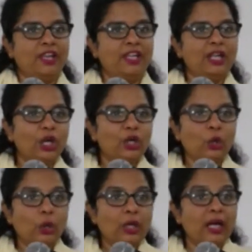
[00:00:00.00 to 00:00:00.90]
He did not
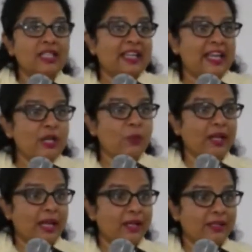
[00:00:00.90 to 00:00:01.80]
go and ask
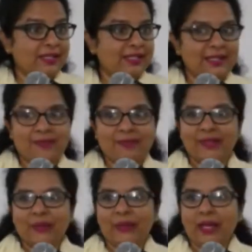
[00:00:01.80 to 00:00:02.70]
anyone else.
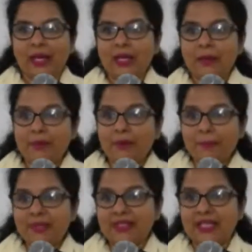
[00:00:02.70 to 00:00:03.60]
Okay, He
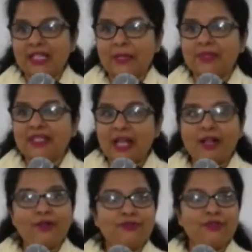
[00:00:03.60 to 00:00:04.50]
purposed in
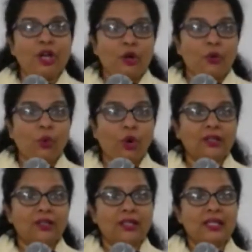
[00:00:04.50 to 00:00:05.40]
Himself
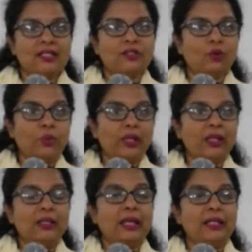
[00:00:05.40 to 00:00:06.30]
what is the
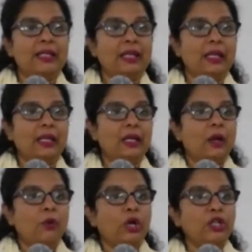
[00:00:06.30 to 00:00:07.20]
will that he
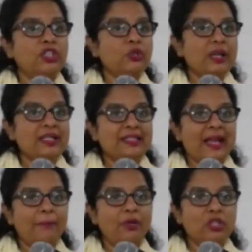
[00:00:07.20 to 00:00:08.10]
wants to
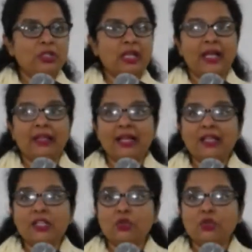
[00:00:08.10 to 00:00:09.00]
establish and that
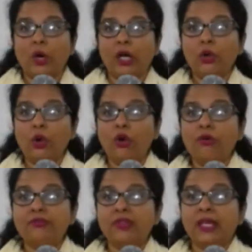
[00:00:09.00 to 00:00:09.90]
is one
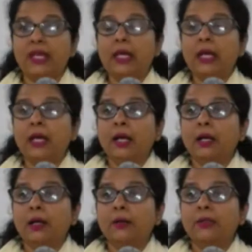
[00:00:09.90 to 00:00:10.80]
of the
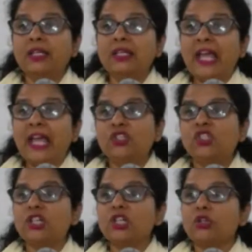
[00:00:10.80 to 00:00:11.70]
uh, the
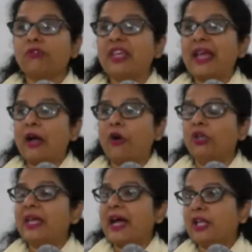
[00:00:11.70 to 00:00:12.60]
natures of the or
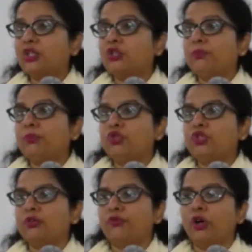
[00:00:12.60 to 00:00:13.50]
the attributes
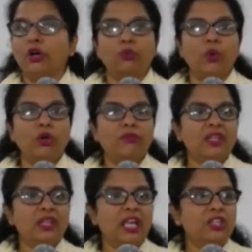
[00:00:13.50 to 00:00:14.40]
of god one of
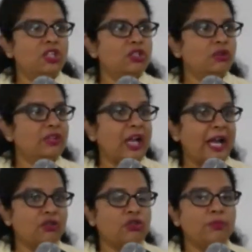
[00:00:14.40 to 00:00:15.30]
the natures or the
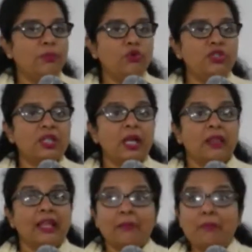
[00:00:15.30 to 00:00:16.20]
attributes
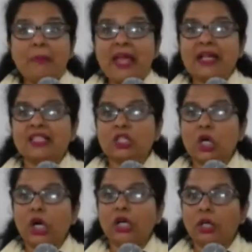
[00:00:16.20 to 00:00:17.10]
that makes
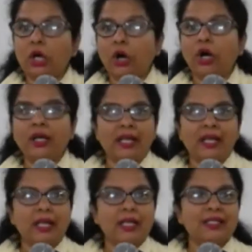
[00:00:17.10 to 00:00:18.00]
god god
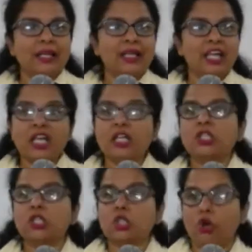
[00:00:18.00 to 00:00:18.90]
is that he
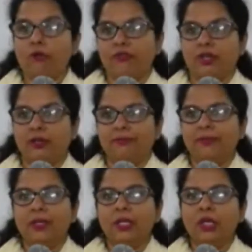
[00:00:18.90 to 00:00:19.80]
is sovereign
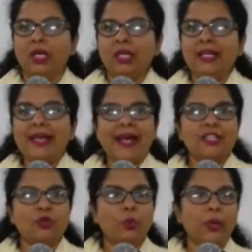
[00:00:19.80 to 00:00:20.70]
okay, that he
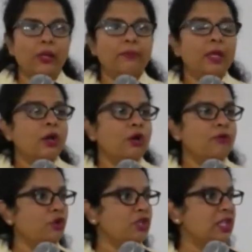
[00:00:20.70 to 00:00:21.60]
has a will.
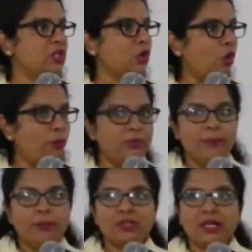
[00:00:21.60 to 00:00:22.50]
Of course, he's
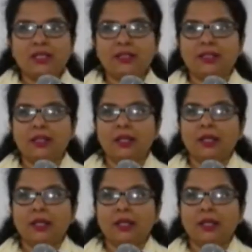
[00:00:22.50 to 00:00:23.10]
omnipotent.